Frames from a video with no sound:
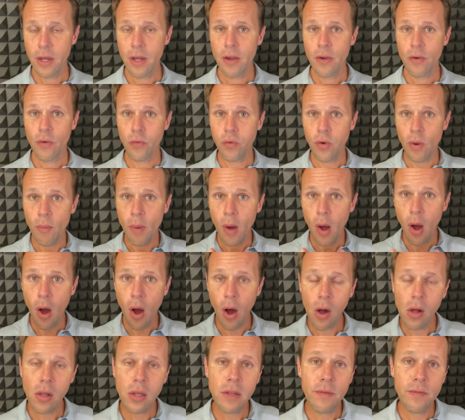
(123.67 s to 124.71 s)
from
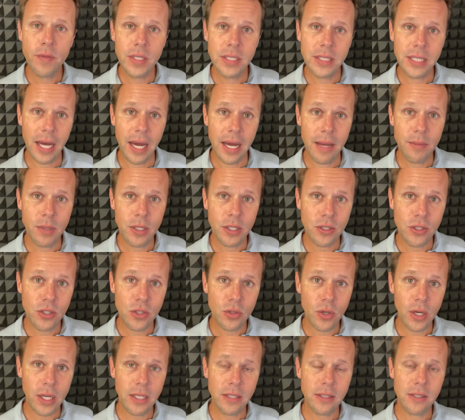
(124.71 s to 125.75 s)
all of the time
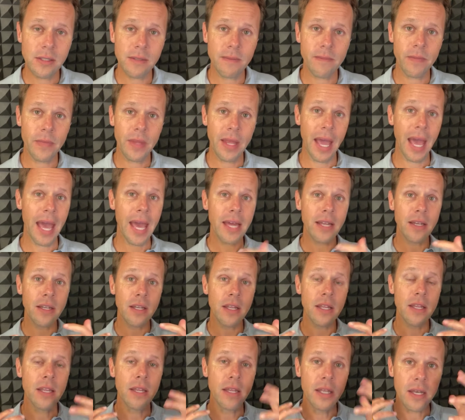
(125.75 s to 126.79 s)
constraints and
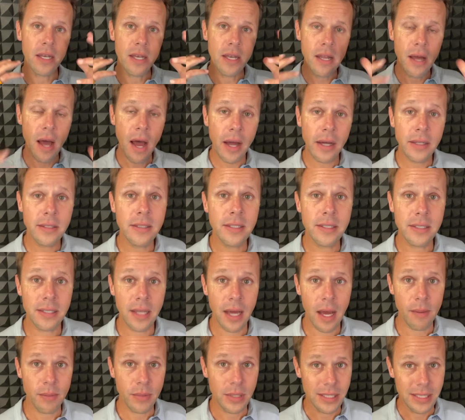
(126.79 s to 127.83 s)
the
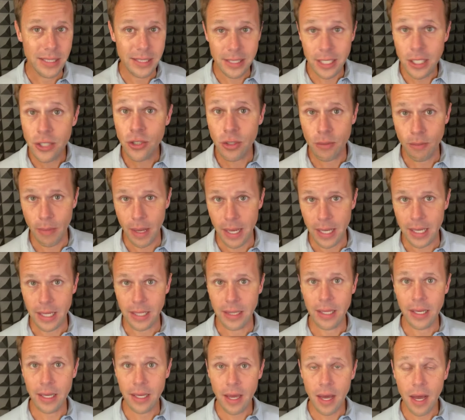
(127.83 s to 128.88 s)
nonstop decision-making
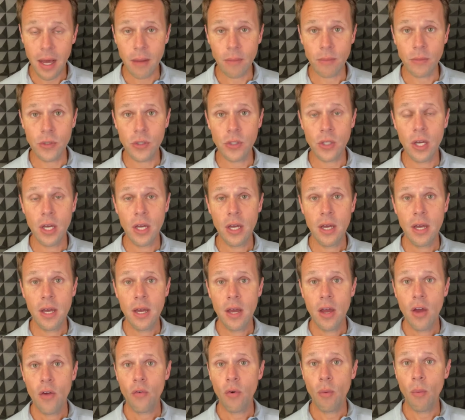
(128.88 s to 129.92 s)
that comes
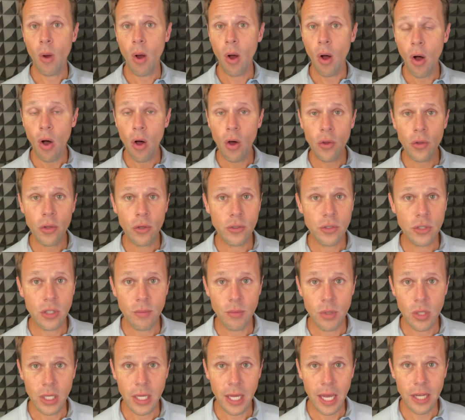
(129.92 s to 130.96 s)
from all those
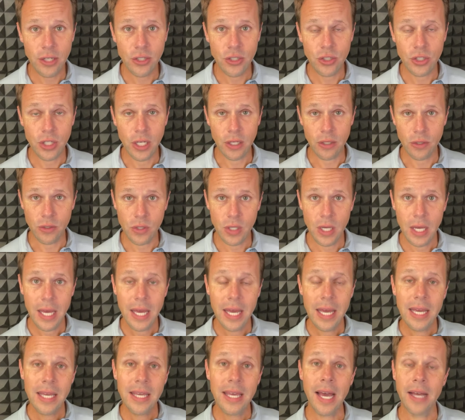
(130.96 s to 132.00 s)
communication channels.
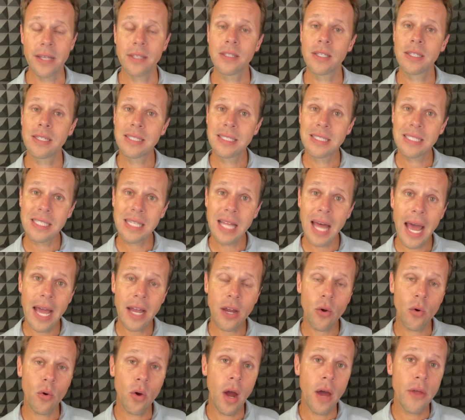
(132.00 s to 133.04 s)
Yes, Slack
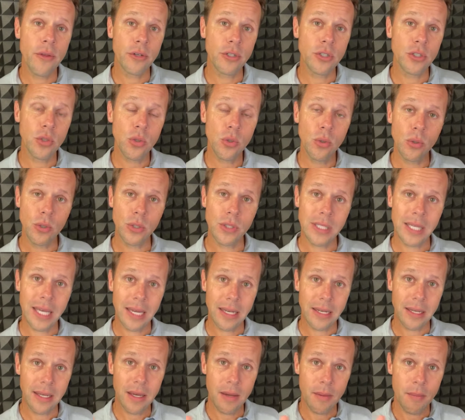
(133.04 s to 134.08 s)
or other tools
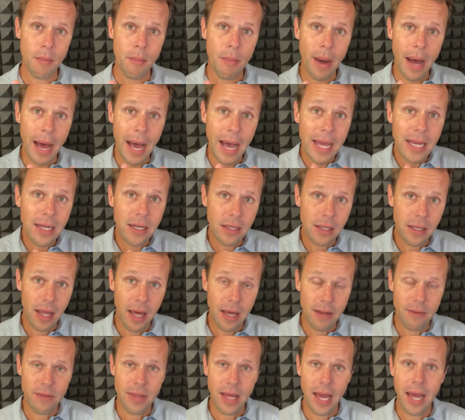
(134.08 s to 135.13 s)
can combine a lot
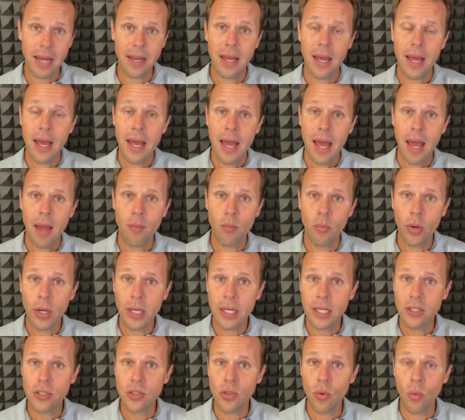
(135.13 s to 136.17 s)
of that and bring it
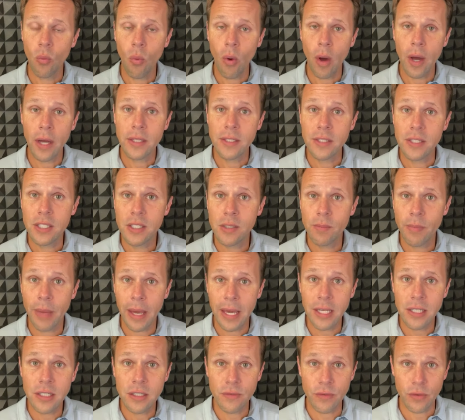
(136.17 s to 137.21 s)
into one
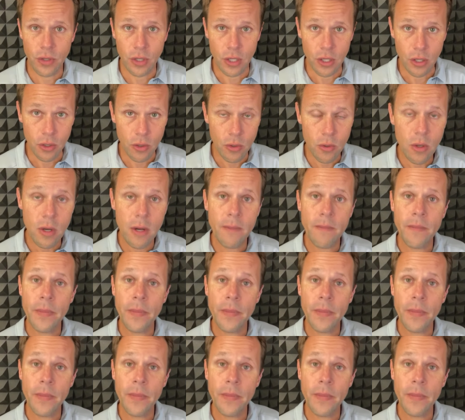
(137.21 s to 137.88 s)
space for you,